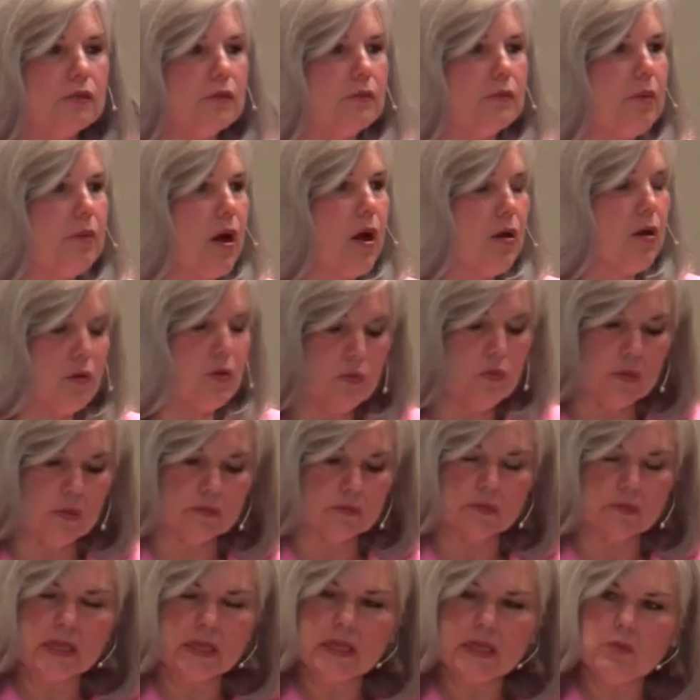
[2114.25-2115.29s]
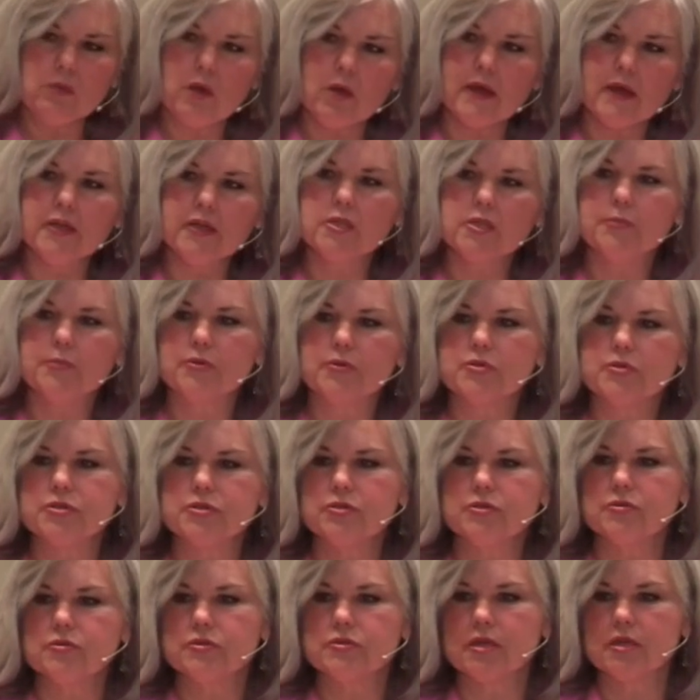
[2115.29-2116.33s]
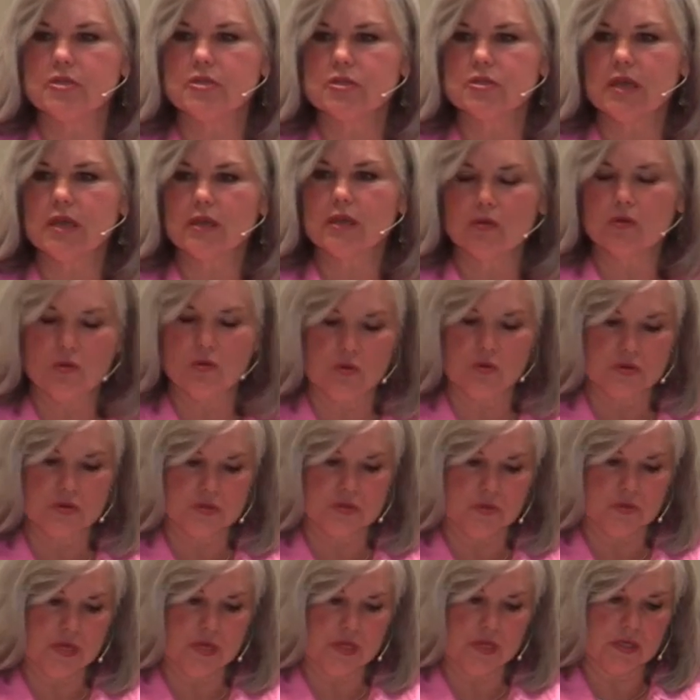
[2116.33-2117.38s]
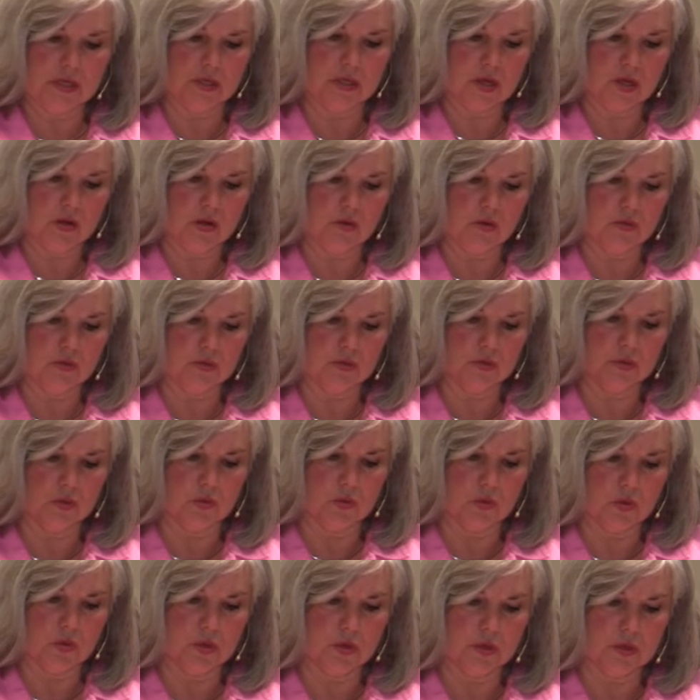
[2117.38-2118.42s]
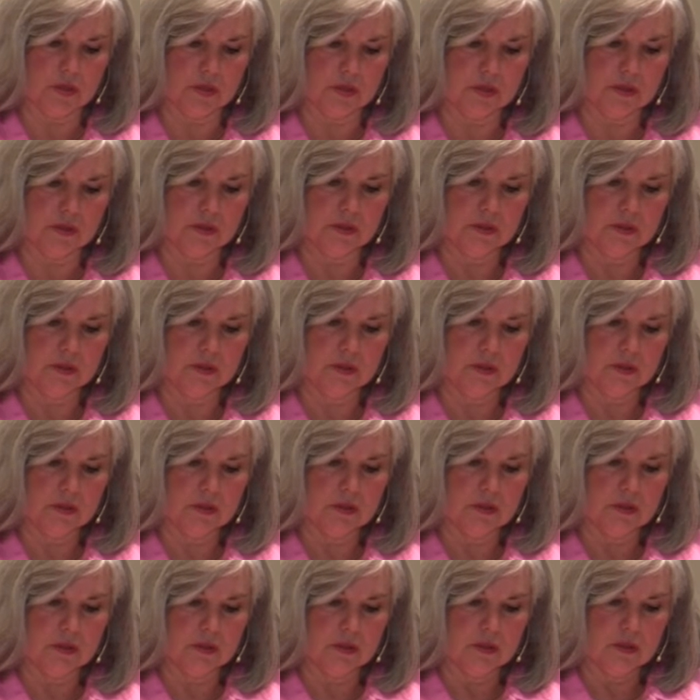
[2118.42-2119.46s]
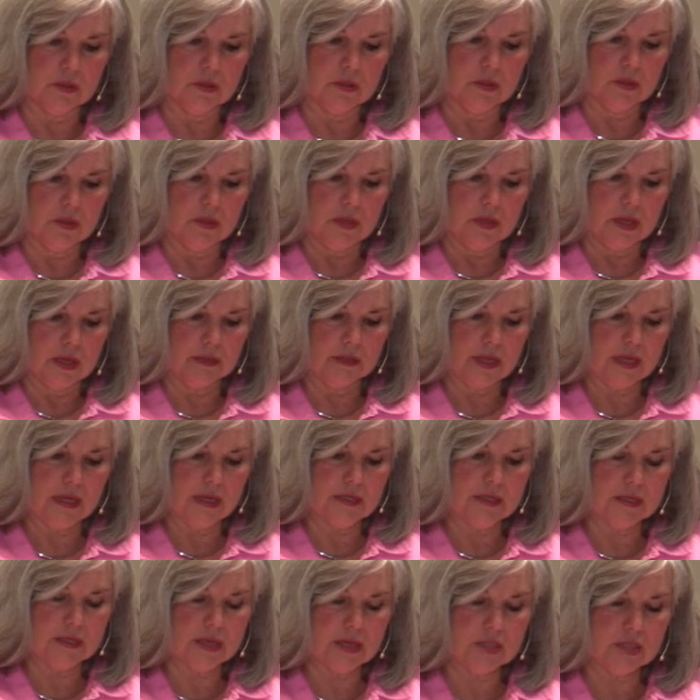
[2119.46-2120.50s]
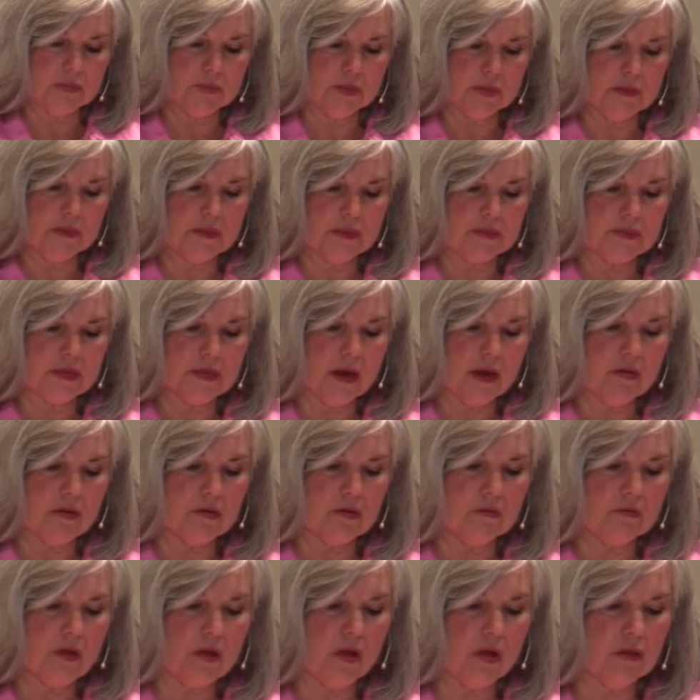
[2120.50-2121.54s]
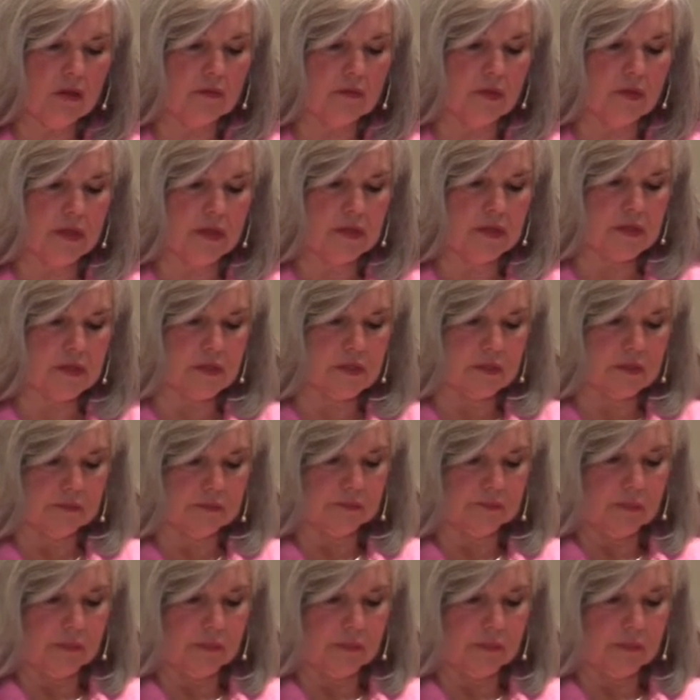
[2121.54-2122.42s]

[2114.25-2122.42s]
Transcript: Paul, he wanted to pursue such that course so he could know the Lord. And ladies, that should be the desire of all of us.